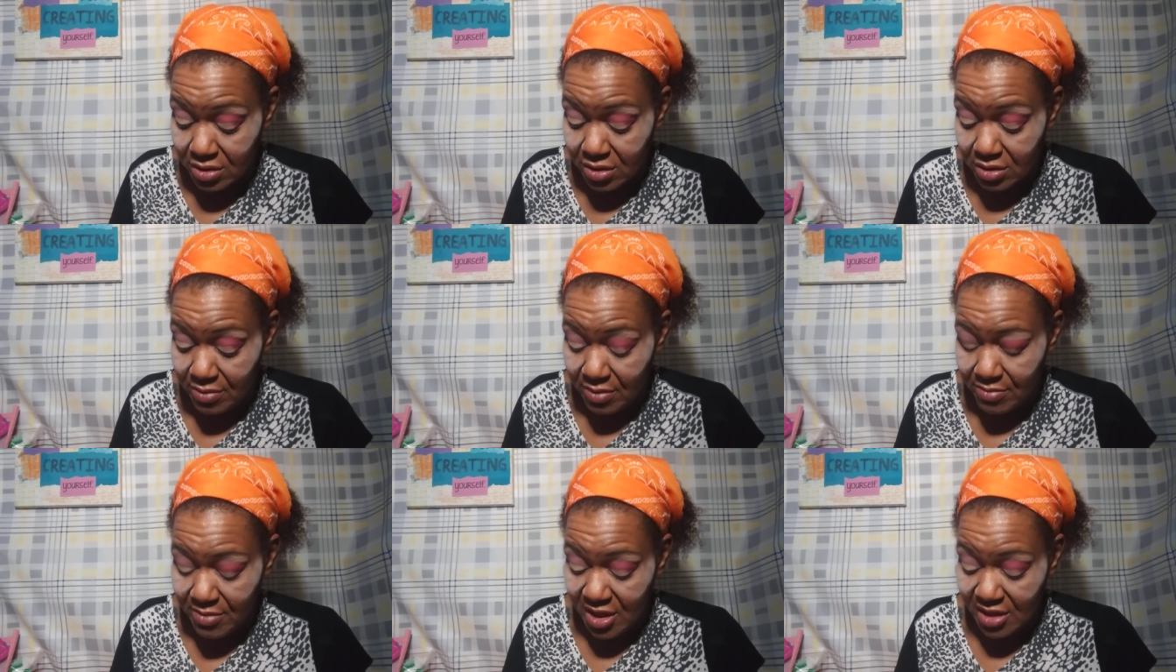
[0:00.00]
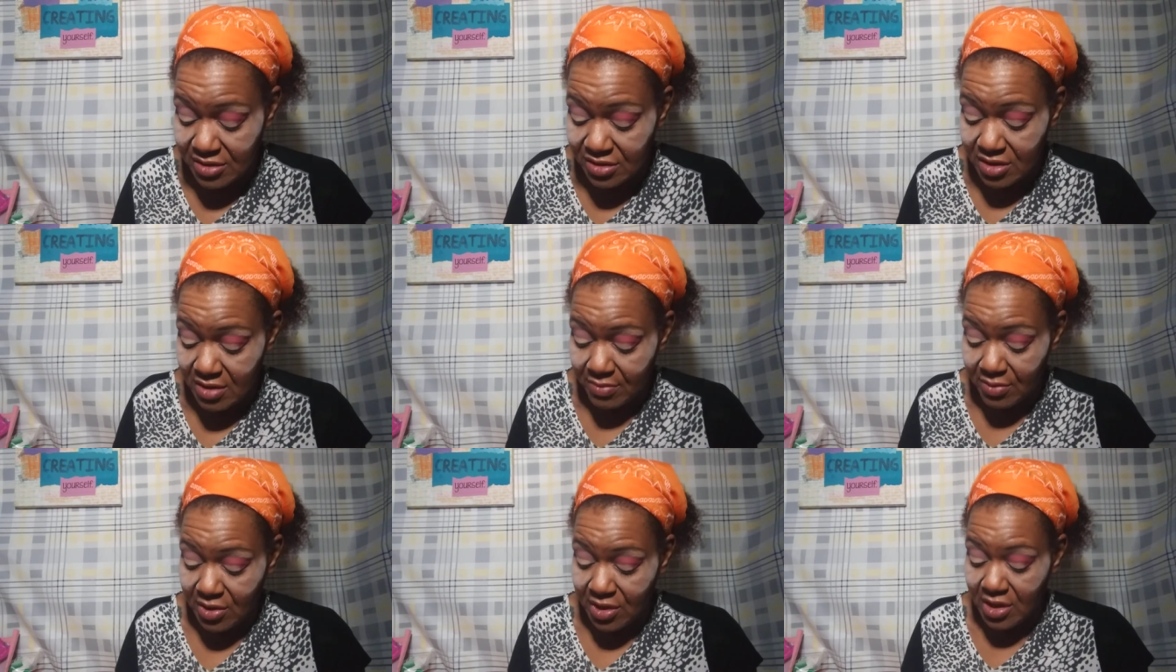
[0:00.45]
to be
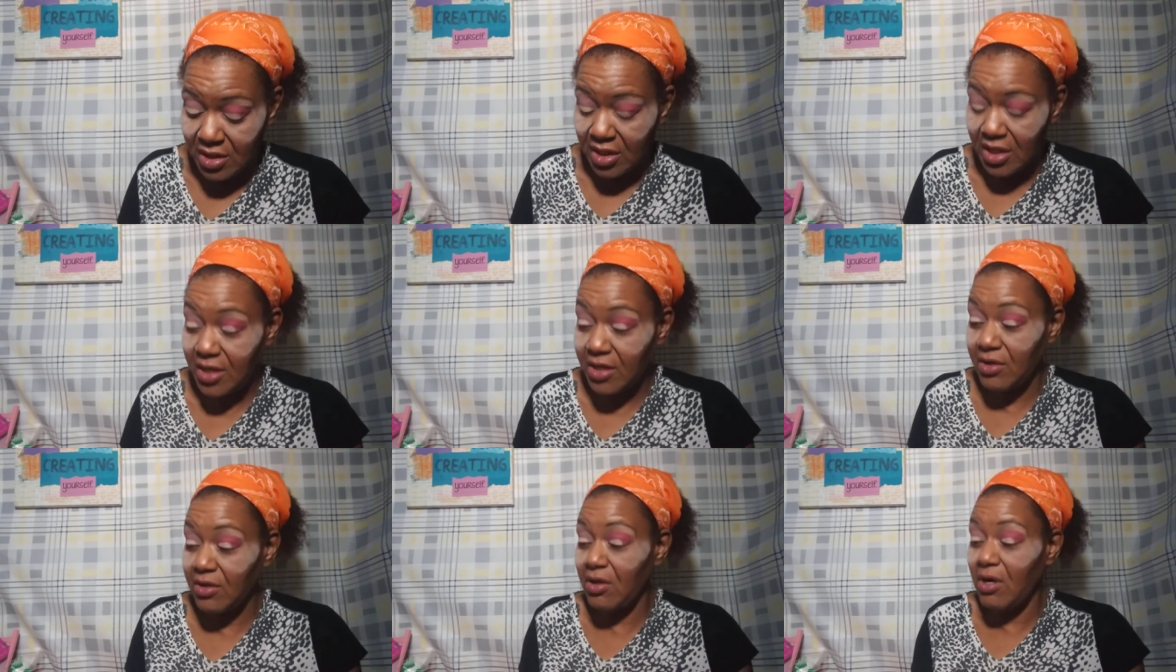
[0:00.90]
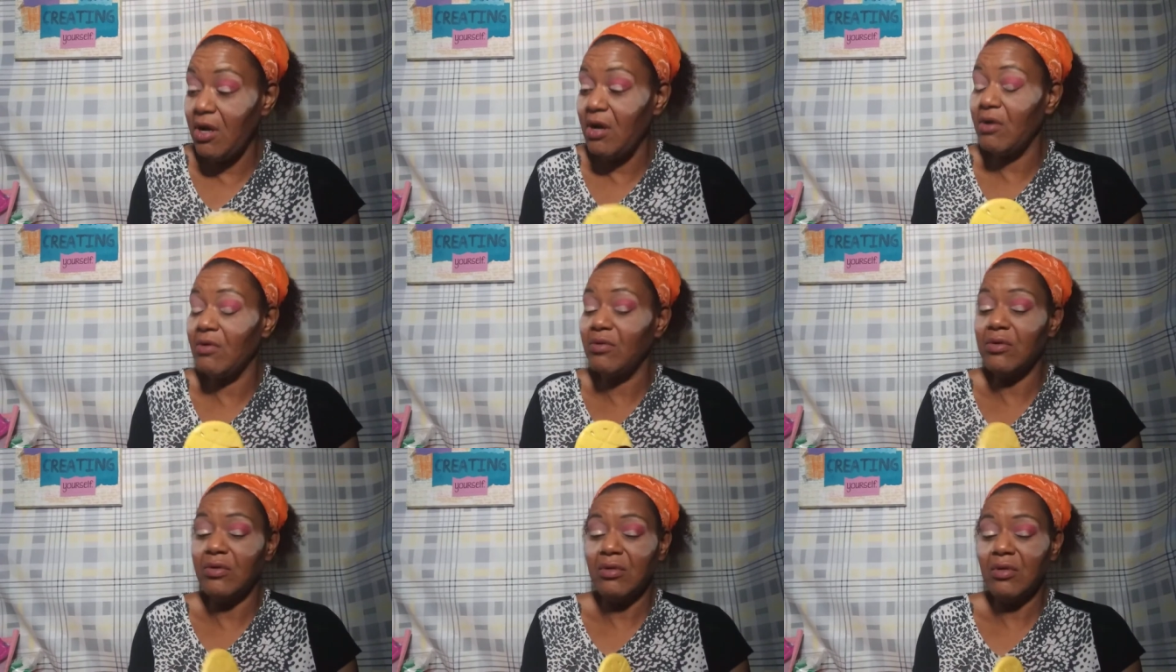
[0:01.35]
messed up with glitter.
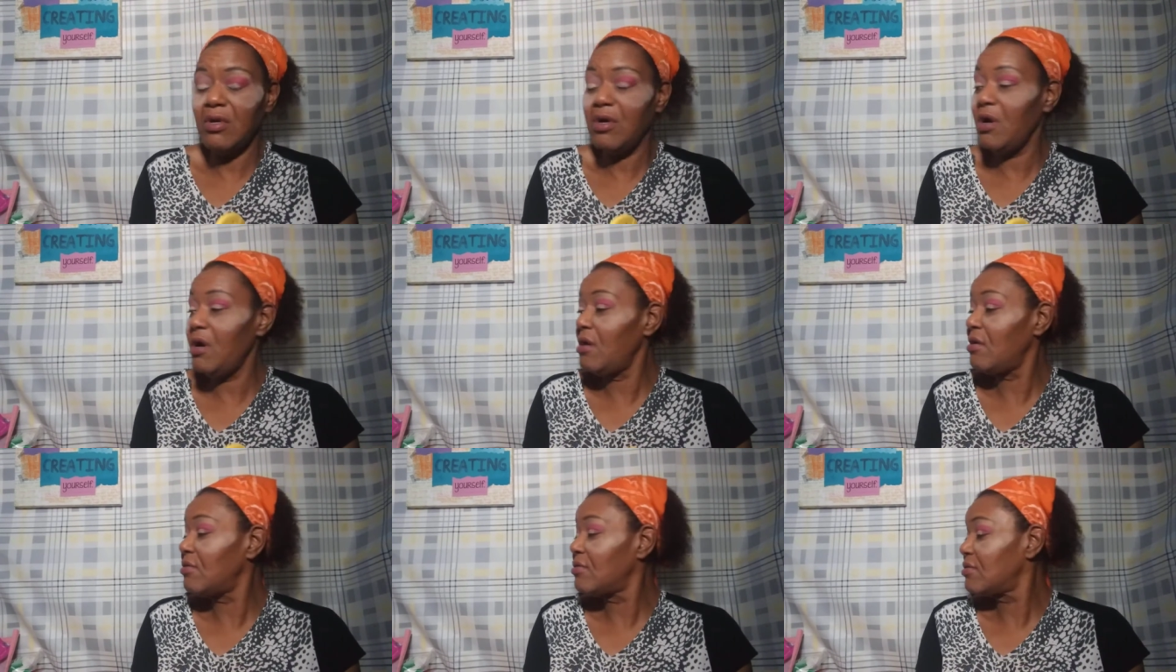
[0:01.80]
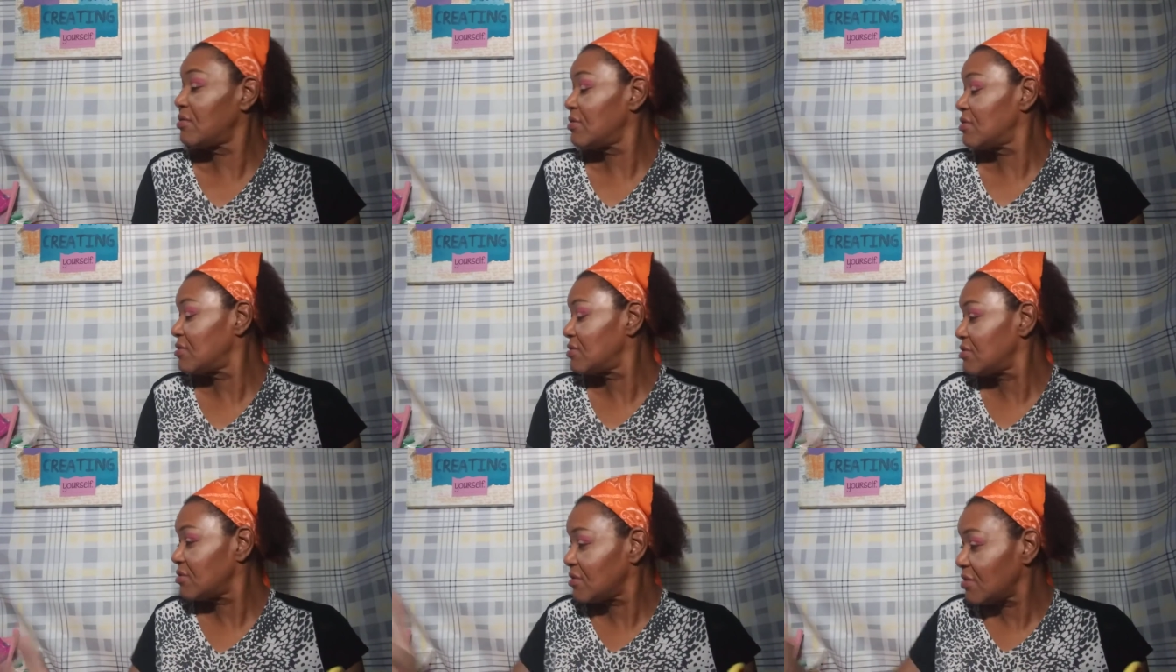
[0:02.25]
Oh, oh.
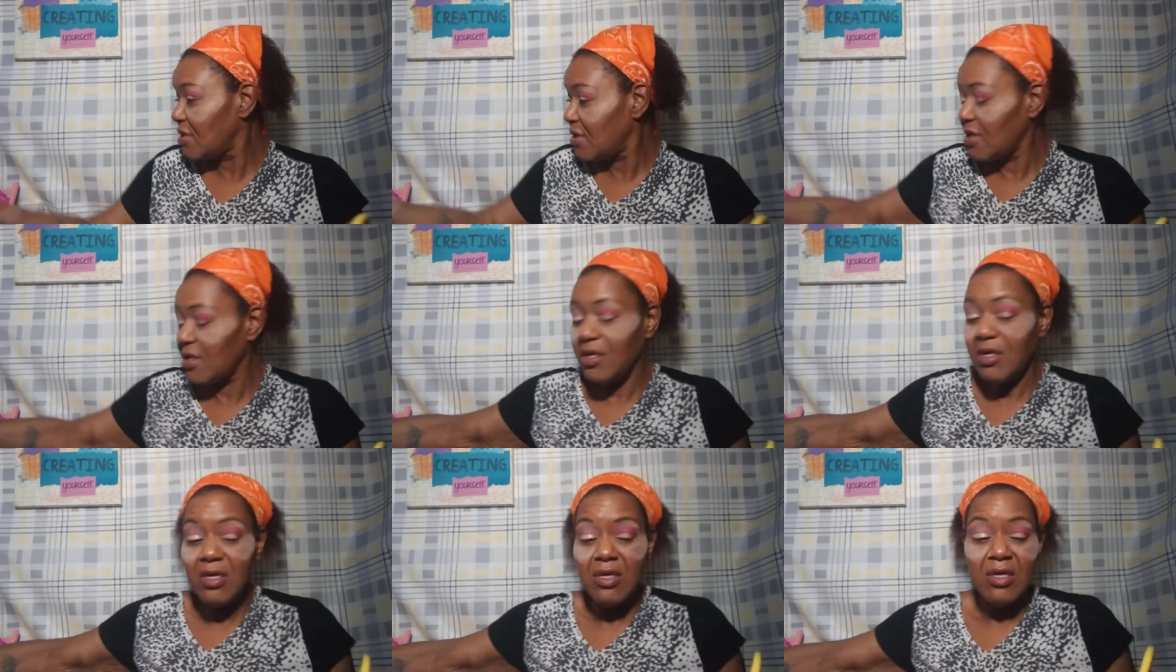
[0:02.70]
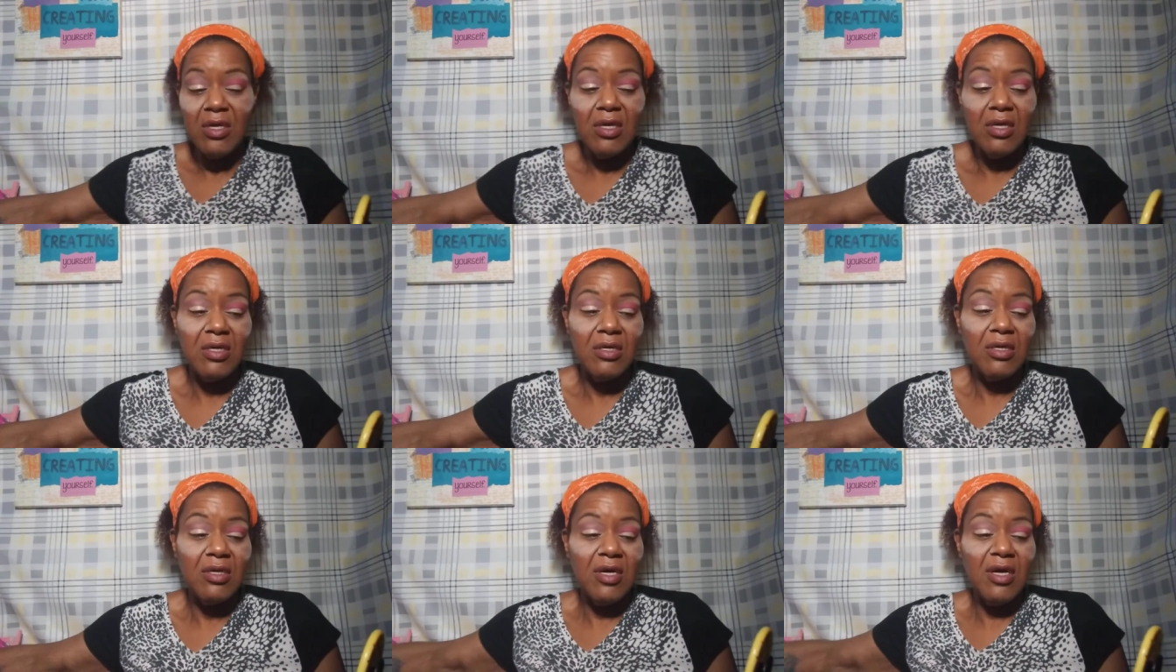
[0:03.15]

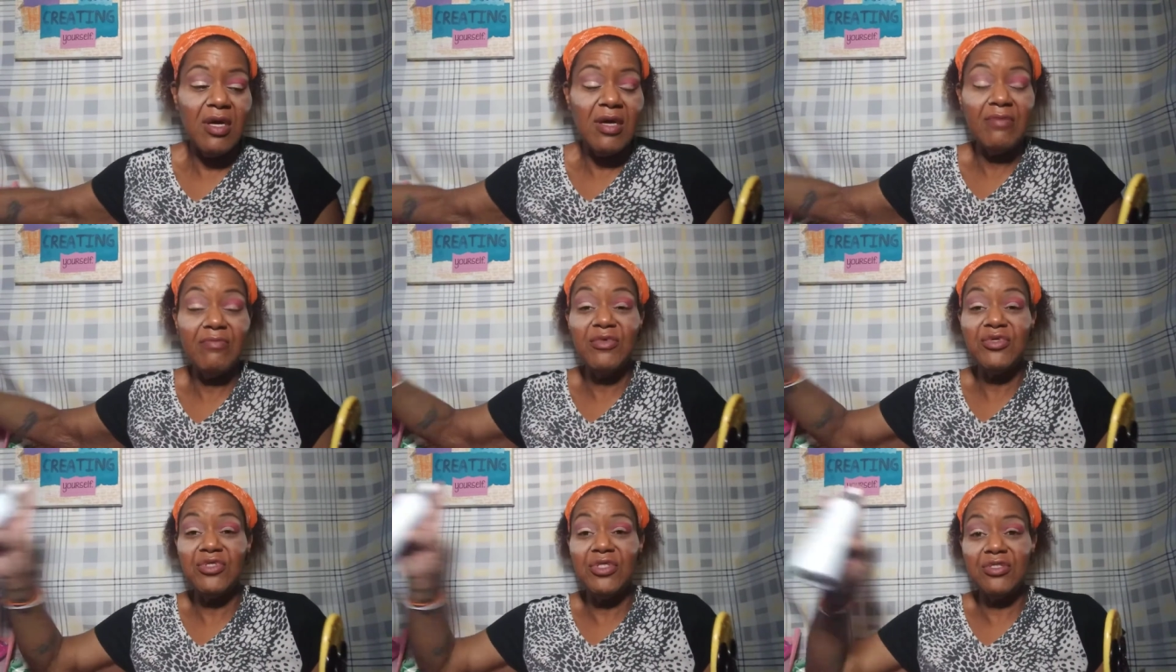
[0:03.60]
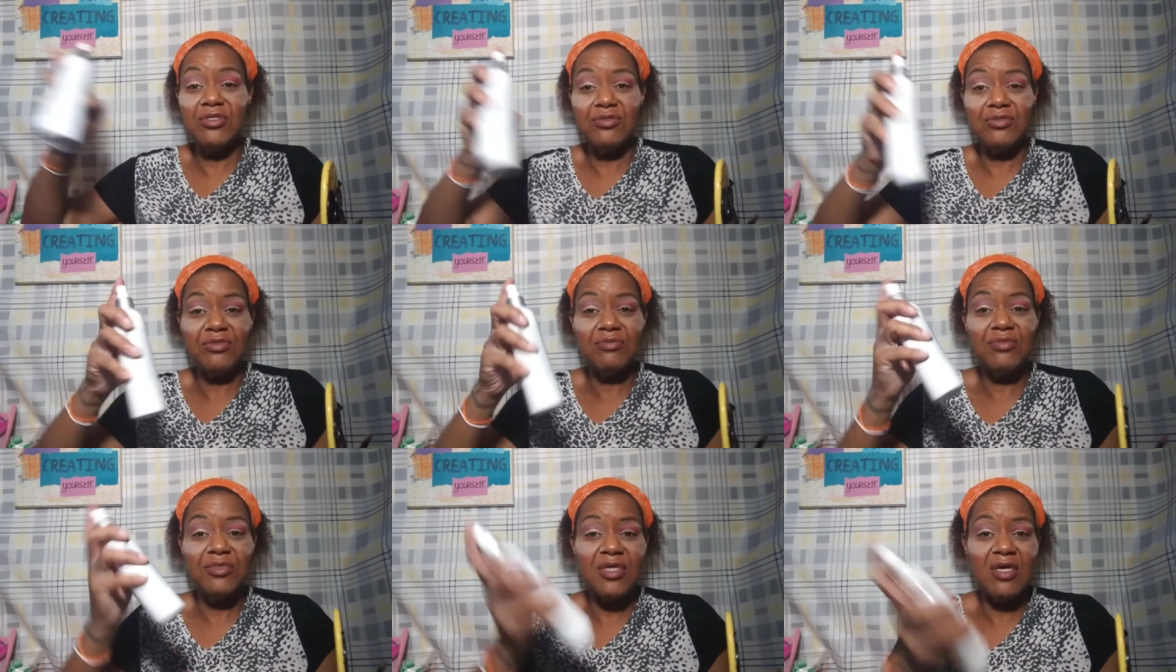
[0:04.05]
And we should do
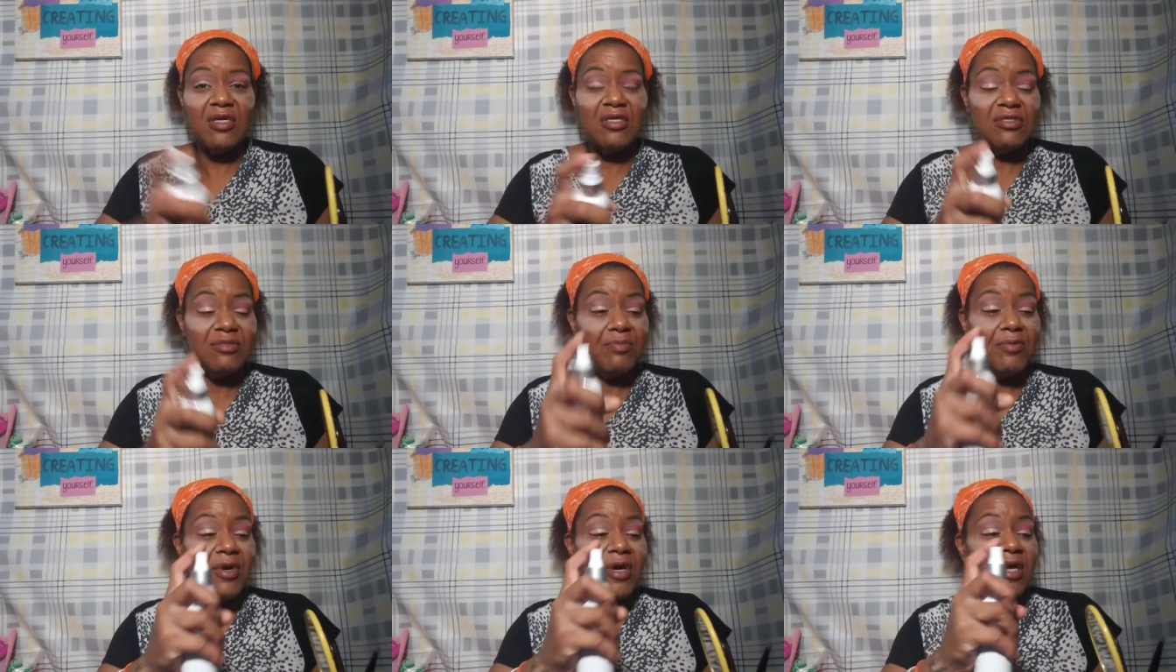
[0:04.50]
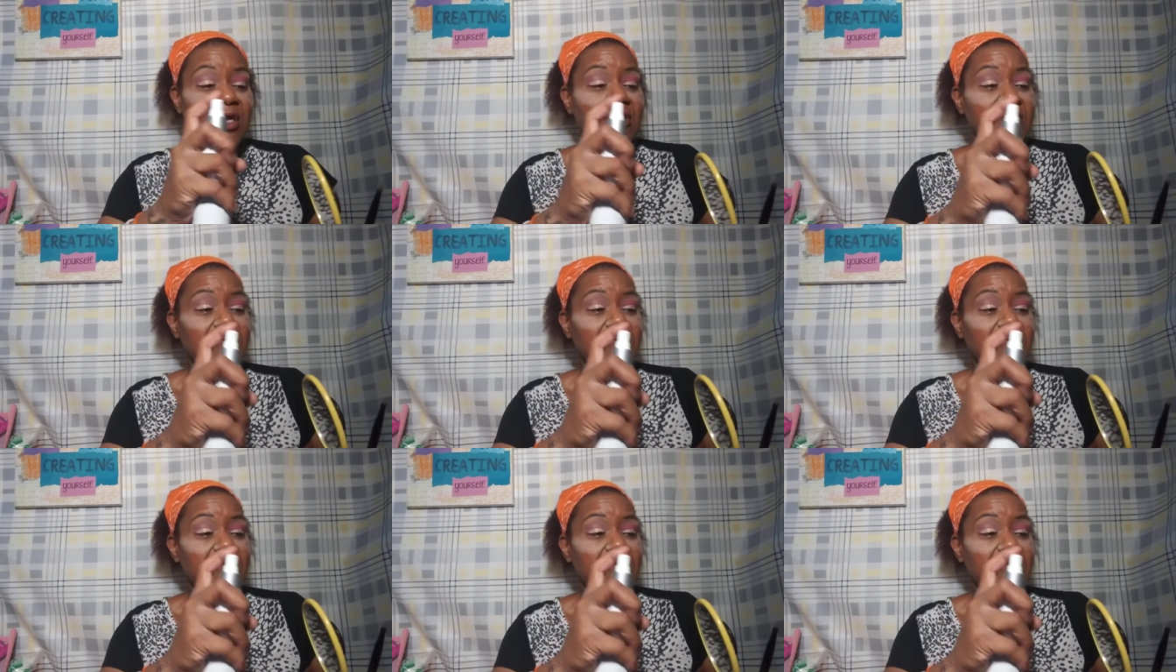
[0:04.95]
some setting spray.